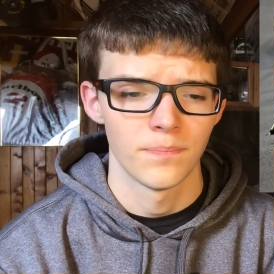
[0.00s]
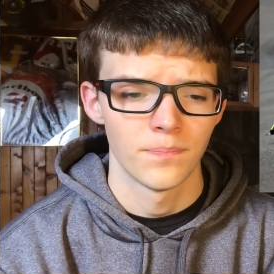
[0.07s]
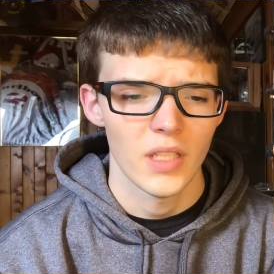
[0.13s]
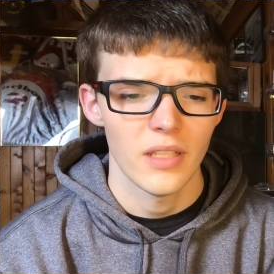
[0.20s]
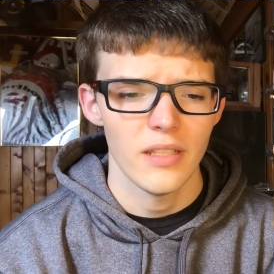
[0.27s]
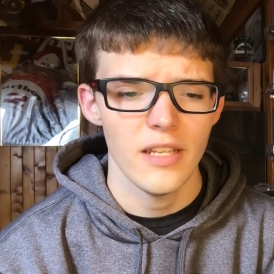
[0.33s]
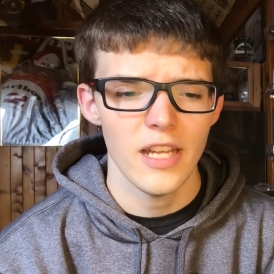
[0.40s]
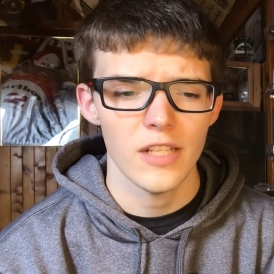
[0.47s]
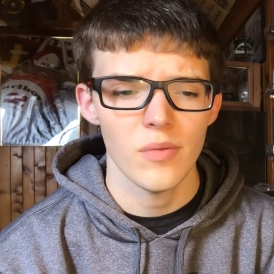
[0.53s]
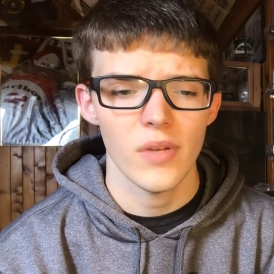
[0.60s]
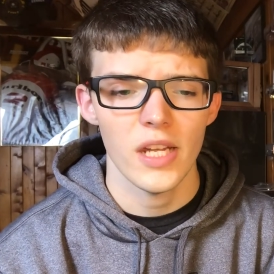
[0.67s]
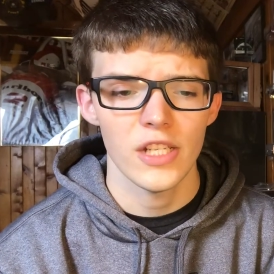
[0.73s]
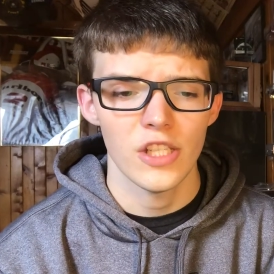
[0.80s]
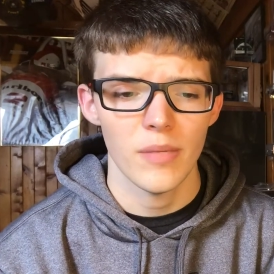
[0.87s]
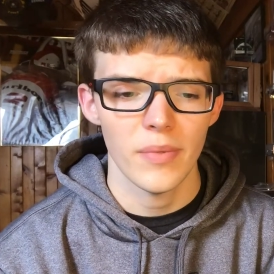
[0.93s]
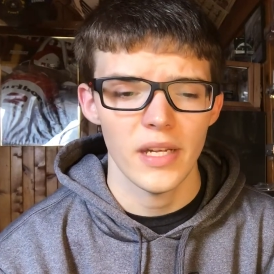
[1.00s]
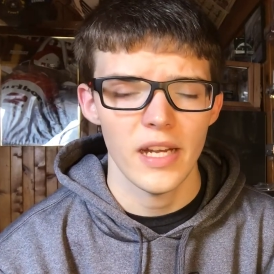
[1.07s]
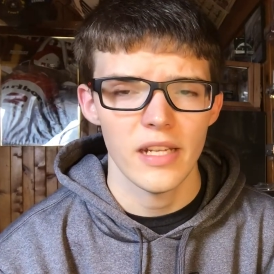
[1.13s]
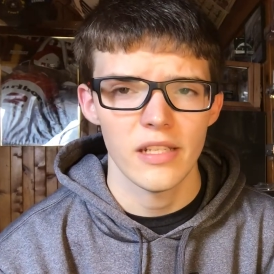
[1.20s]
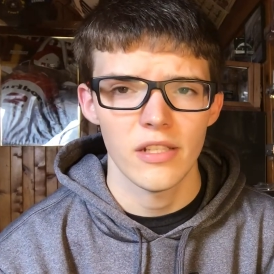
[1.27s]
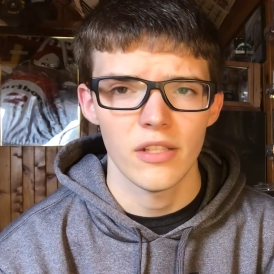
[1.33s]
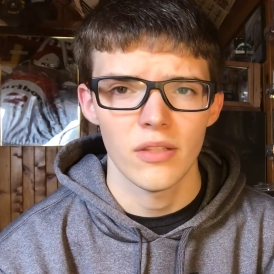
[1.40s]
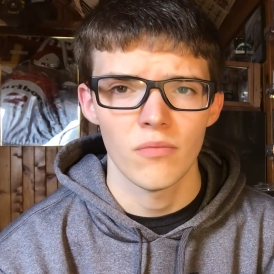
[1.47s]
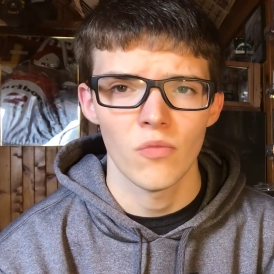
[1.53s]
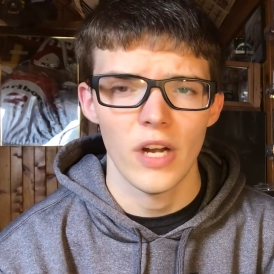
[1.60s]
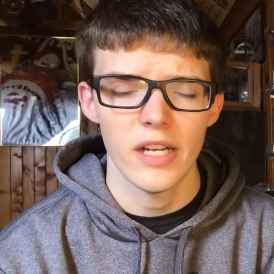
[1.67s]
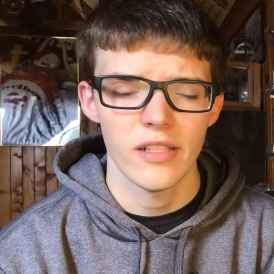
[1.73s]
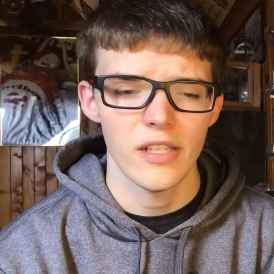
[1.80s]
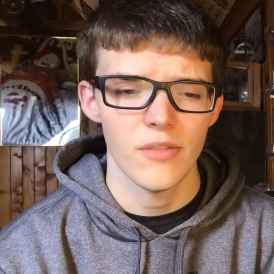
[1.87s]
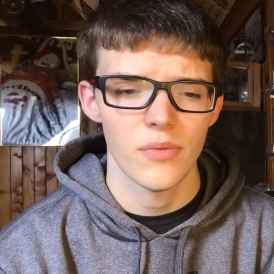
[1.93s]
Next, we got Chip Ganassi
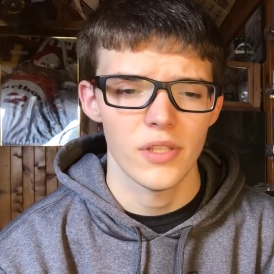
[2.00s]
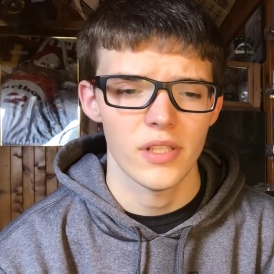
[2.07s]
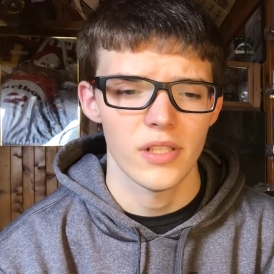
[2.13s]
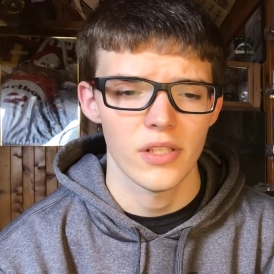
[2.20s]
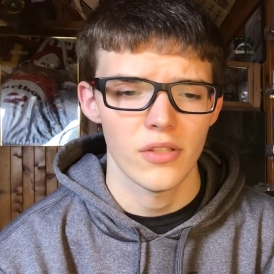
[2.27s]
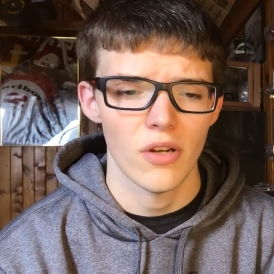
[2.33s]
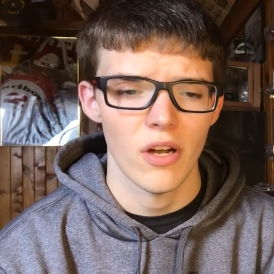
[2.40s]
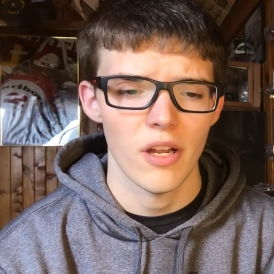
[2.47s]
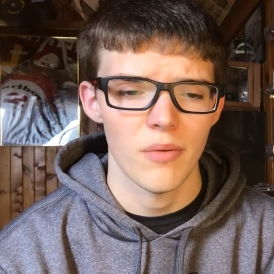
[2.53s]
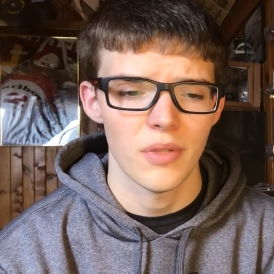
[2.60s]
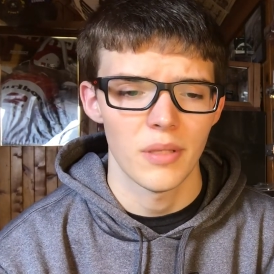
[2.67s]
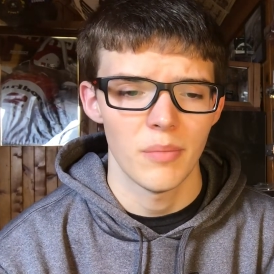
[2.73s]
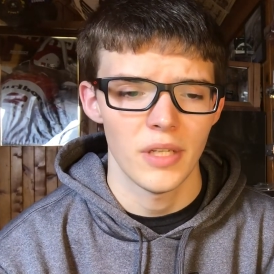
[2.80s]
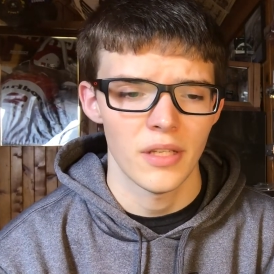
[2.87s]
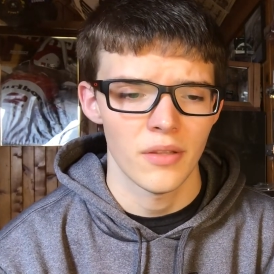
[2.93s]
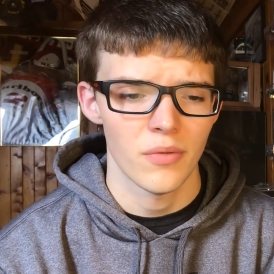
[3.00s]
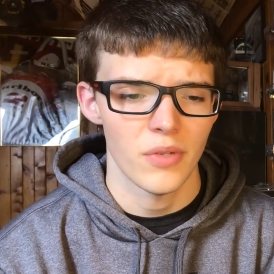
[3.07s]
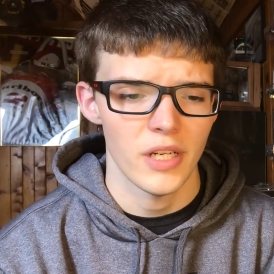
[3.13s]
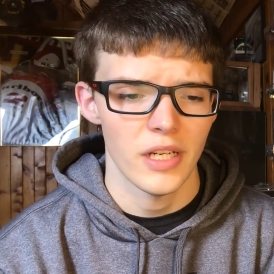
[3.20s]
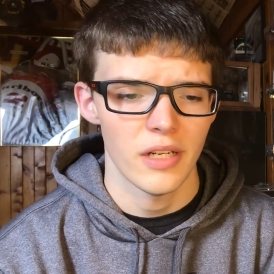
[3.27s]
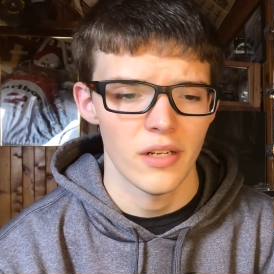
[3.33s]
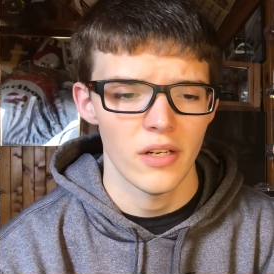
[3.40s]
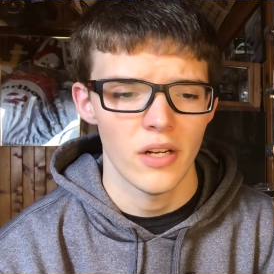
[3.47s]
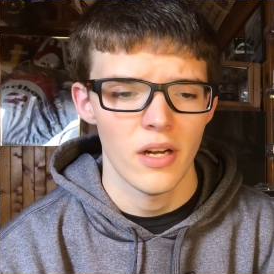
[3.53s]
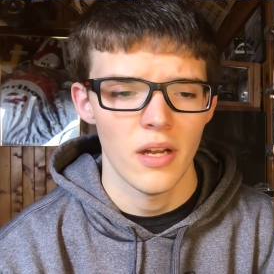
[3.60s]
Racing. We're just going to start out with the big 3 here.